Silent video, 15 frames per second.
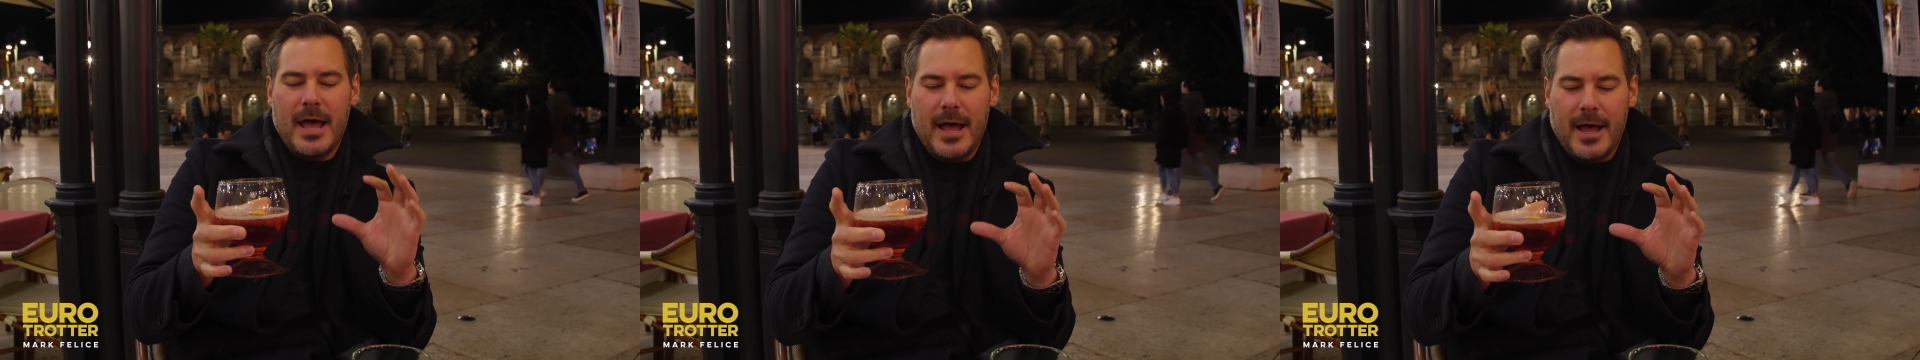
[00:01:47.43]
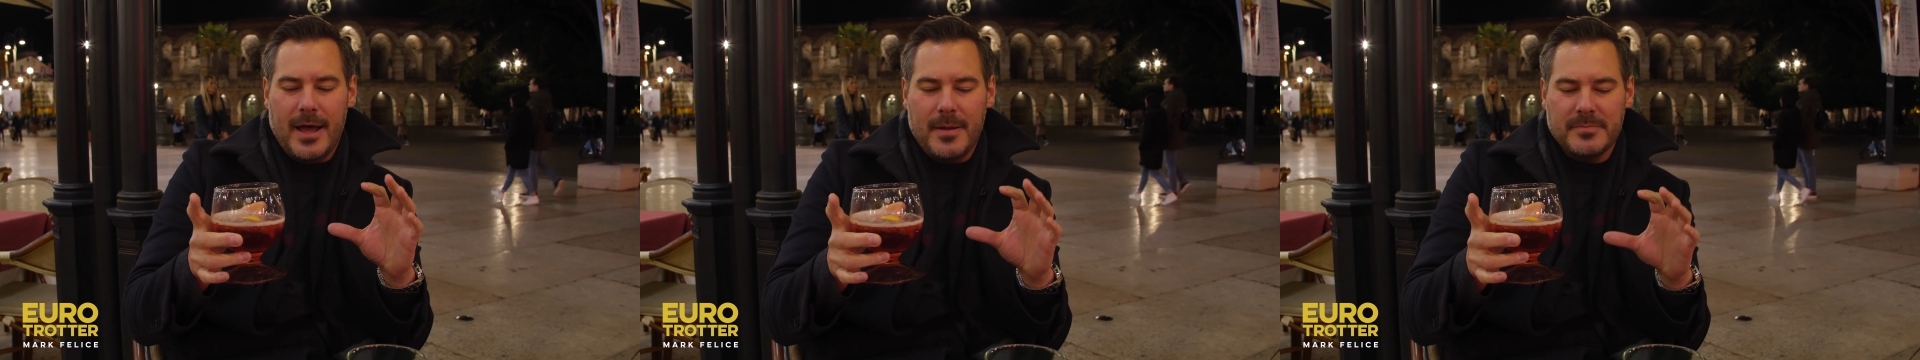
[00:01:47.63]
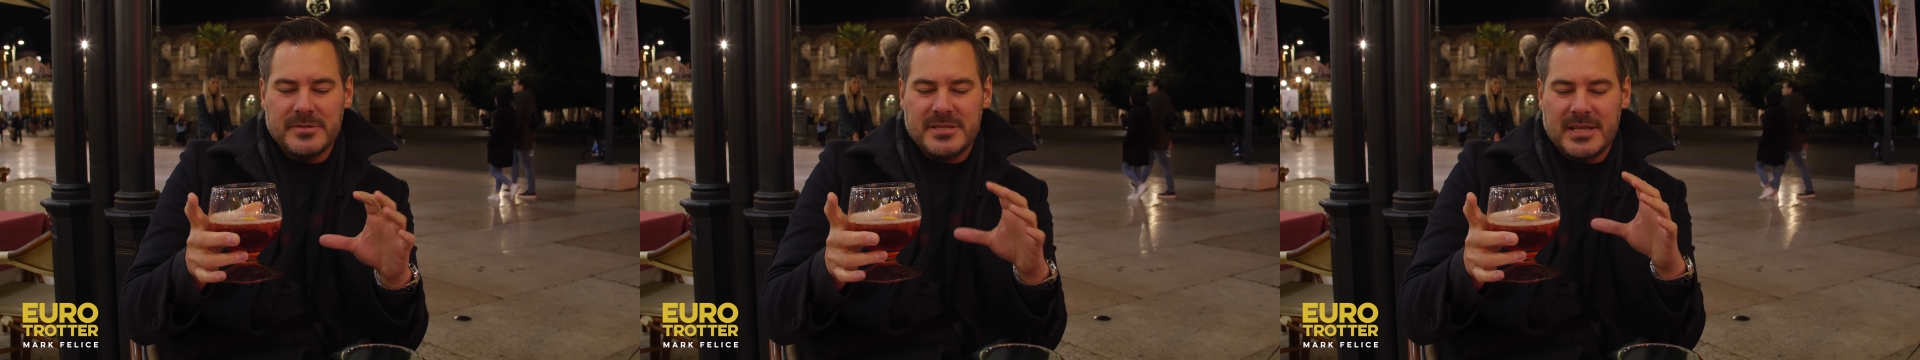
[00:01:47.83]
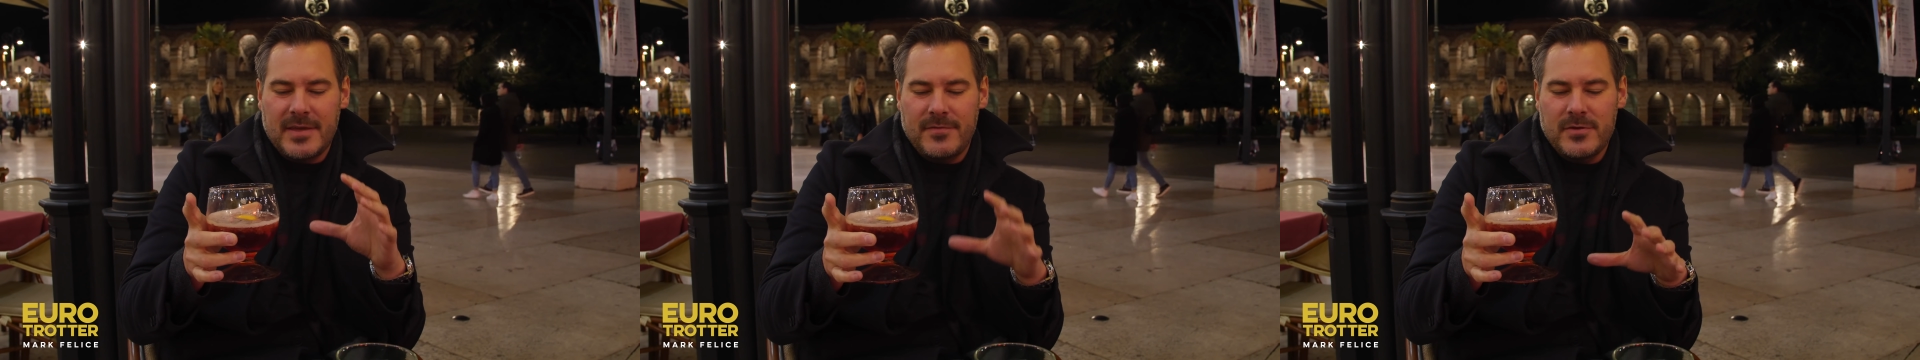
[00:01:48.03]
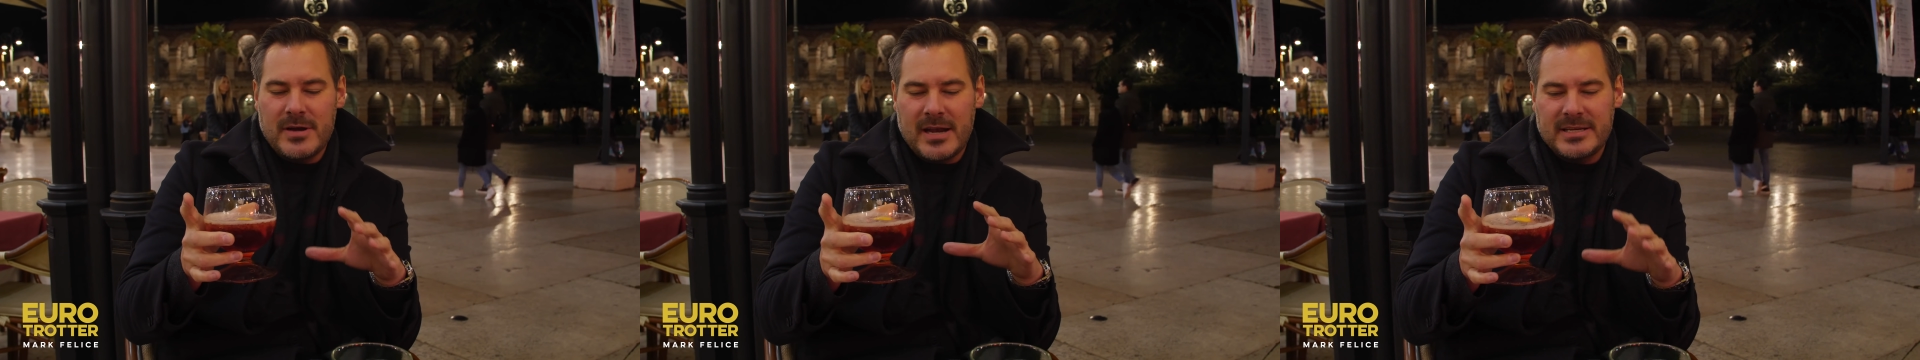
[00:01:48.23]
to
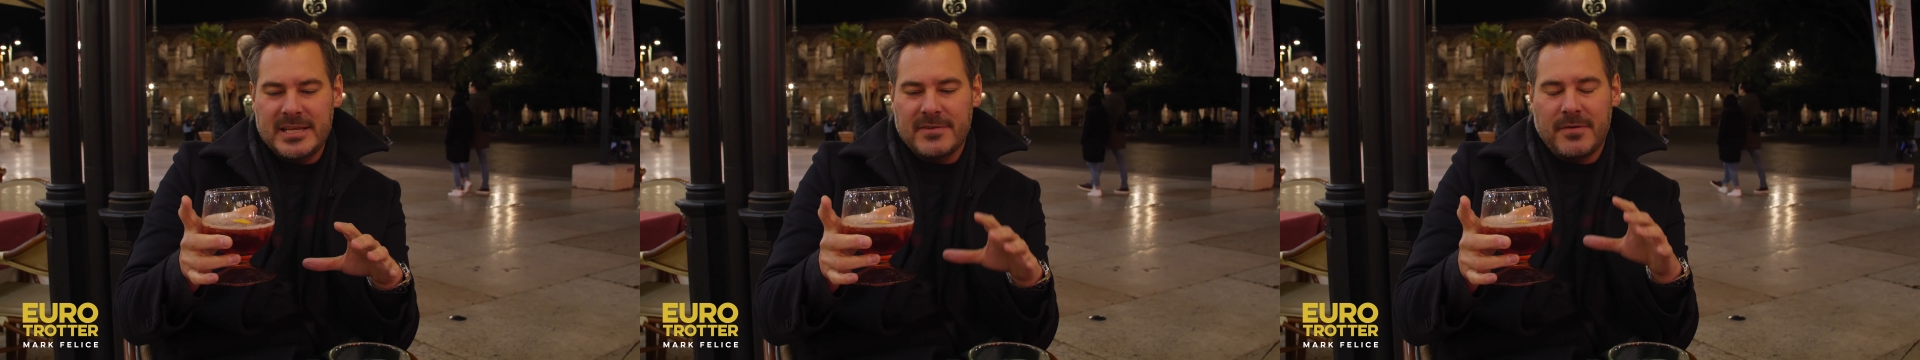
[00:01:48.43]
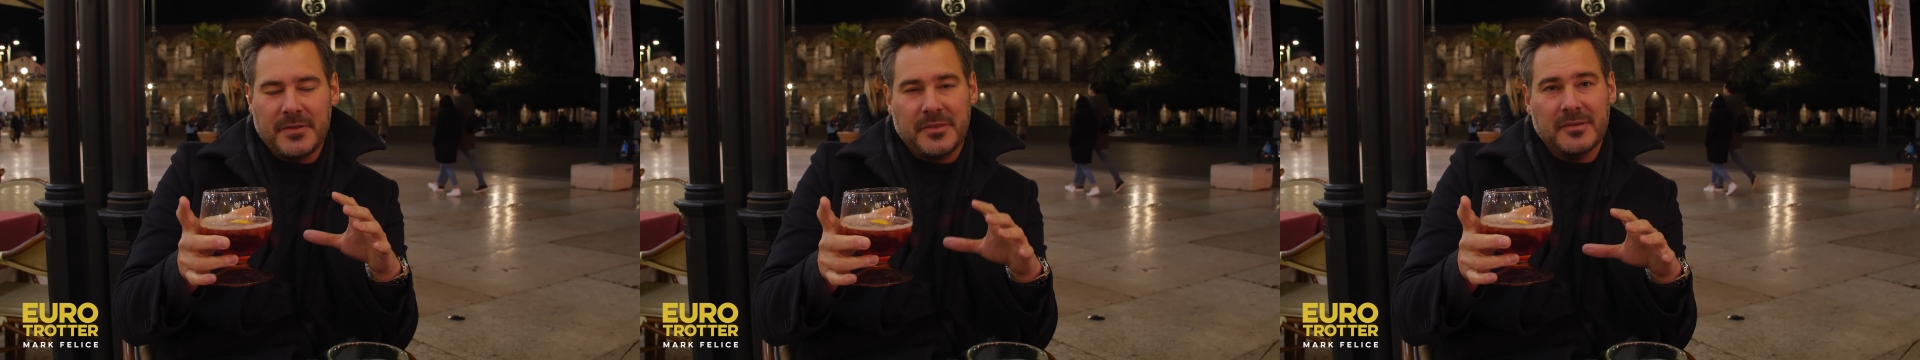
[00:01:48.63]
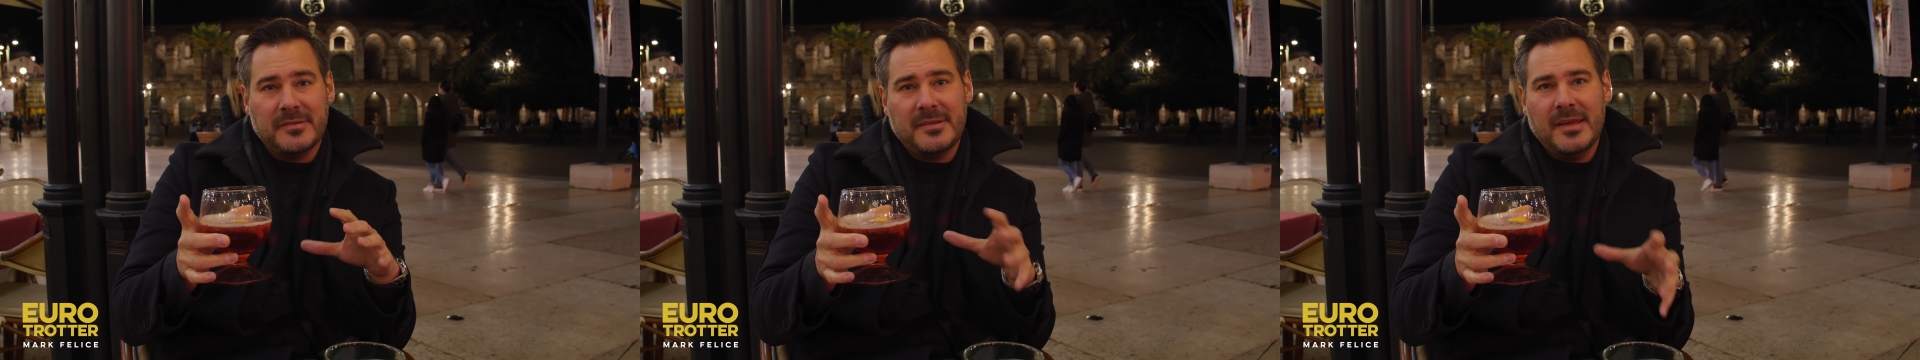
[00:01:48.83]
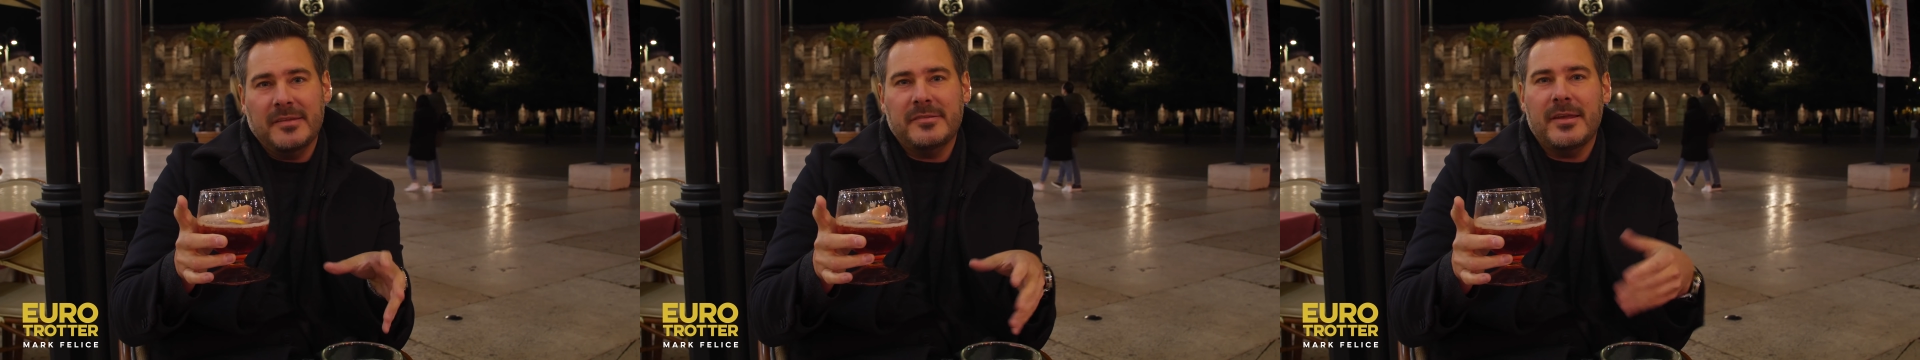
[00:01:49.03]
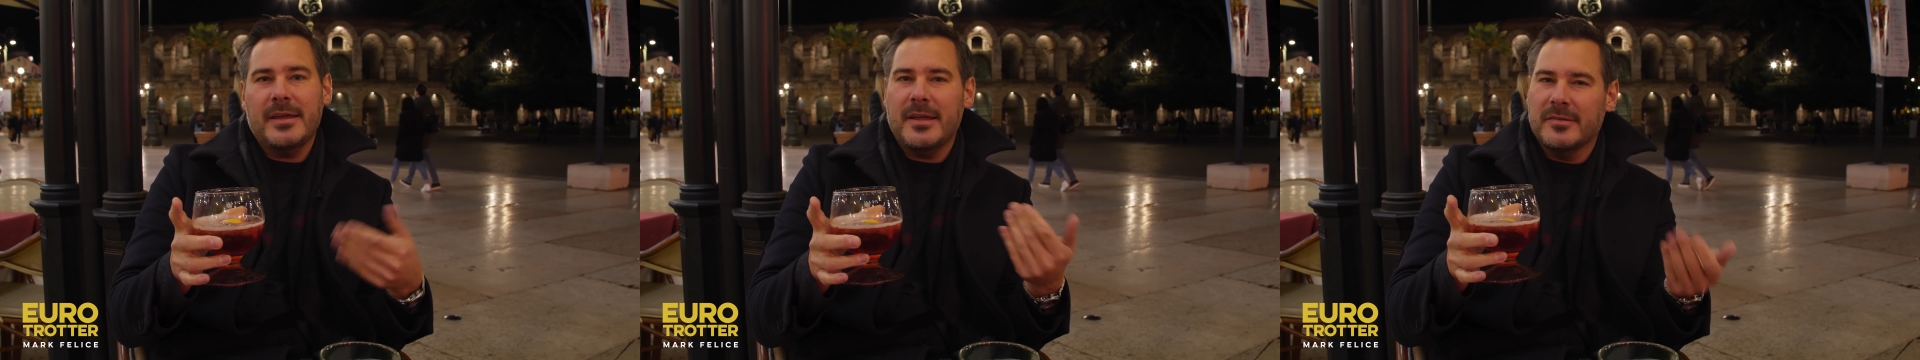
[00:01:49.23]
give you an idea of what this
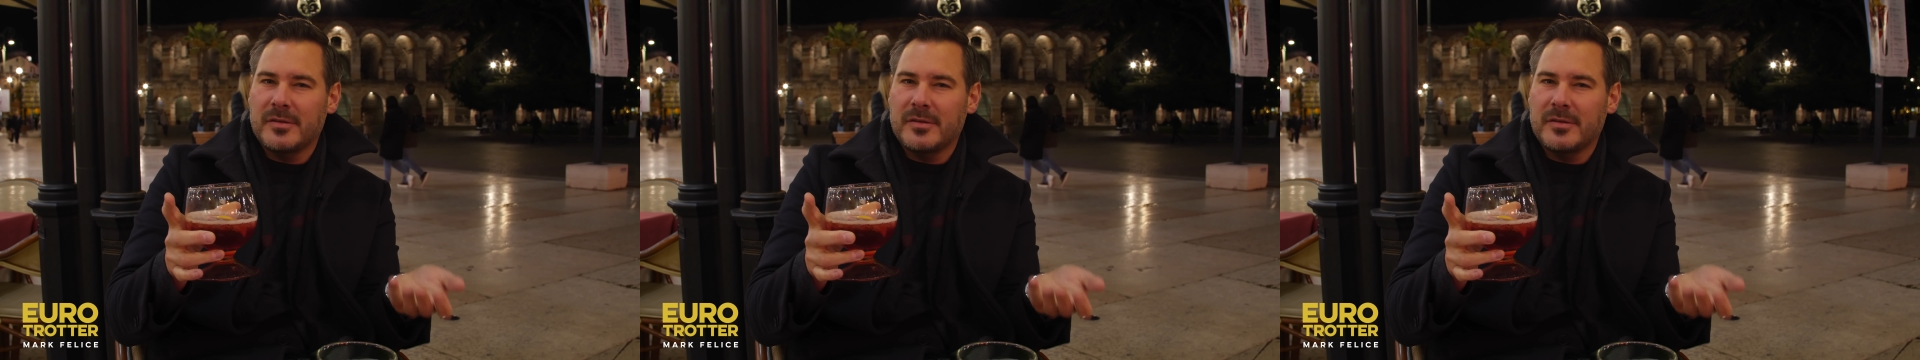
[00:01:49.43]
tastes like,